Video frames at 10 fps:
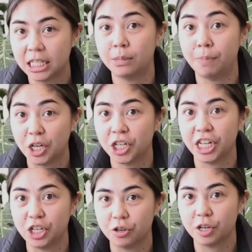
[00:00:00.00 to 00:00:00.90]

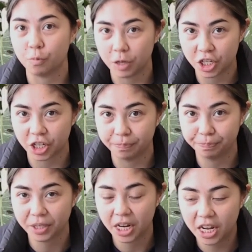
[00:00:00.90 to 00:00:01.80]
especially during winter.
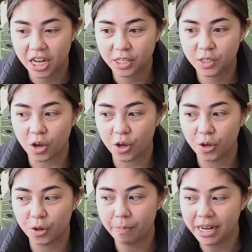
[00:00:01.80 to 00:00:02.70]

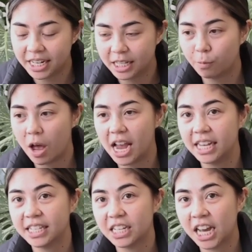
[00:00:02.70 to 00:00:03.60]
So maintenance
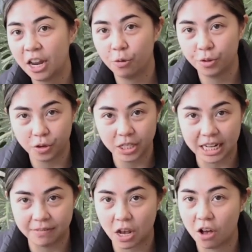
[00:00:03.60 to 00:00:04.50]
wise, cut all those leaves